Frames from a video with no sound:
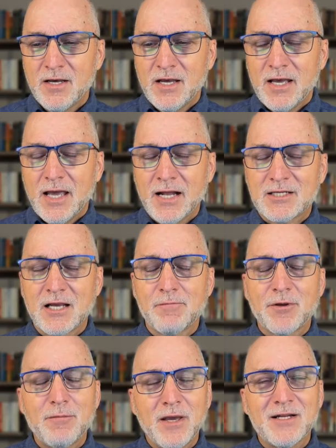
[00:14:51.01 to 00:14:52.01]
It
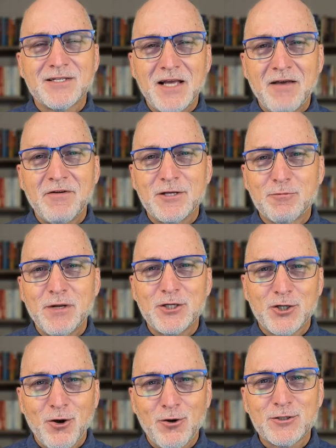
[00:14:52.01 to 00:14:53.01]
simply means David has been
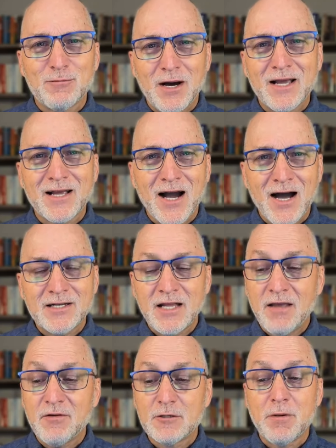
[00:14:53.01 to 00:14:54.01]
chosen by God.
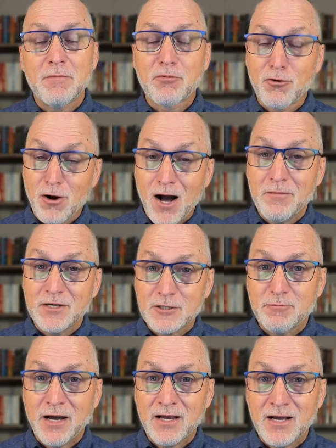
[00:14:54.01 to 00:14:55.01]
David's been promised
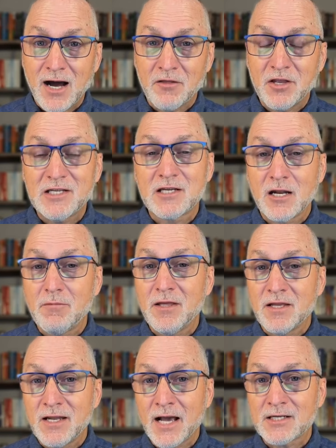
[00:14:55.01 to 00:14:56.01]
by God that he's going to be
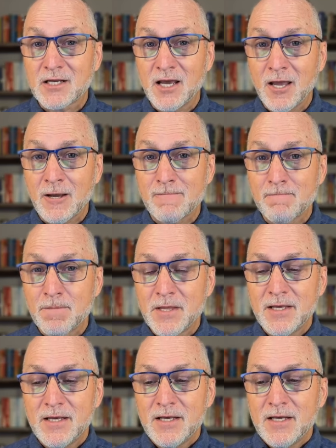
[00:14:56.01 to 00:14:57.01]
the next king.
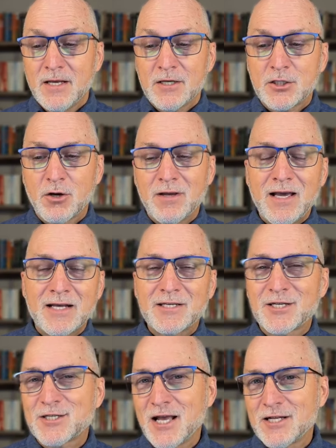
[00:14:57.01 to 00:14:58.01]
So he has a
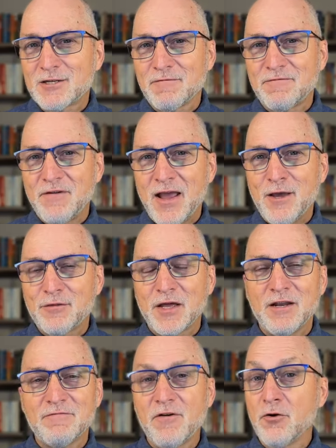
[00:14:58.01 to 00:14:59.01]
sense of faith and
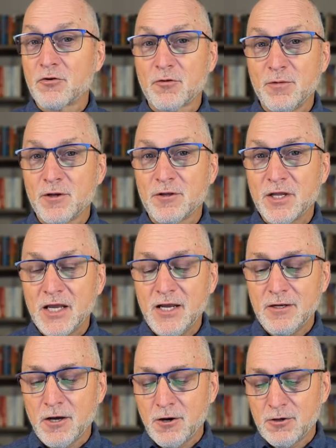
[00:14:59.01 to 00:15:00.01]
invulnerability. He
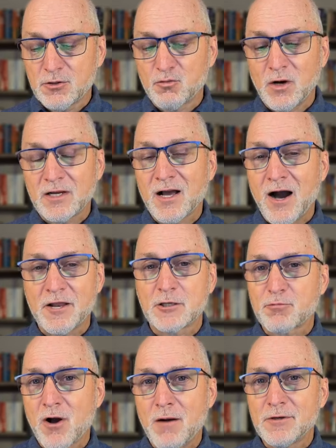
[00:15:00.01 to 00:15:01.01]
knows what God has
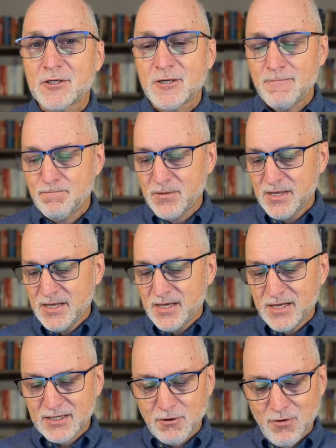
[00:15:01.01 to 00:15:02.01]
promised him.
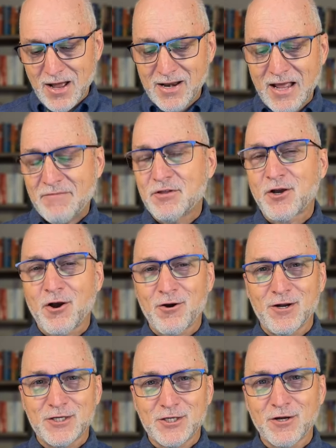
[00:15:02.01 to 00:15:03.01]
You say, why did he have the
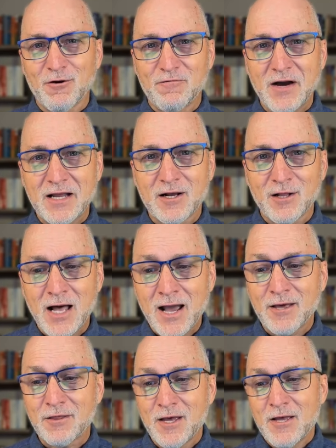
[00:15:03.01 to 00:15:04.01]
courage to go fight
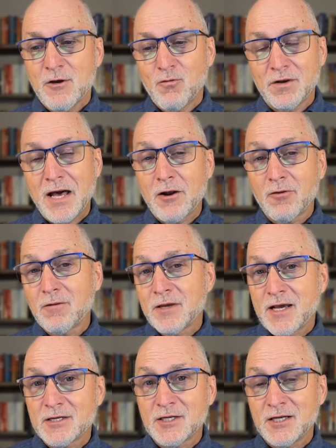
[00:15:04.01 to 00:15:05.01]
Goliath? Well, not only
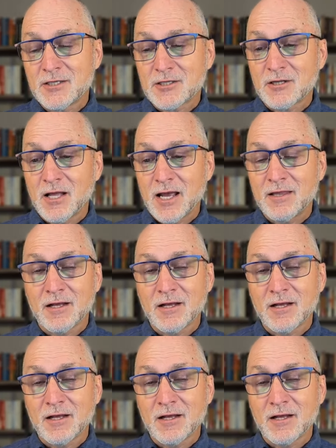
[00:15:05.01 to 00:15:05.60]
because he had slain the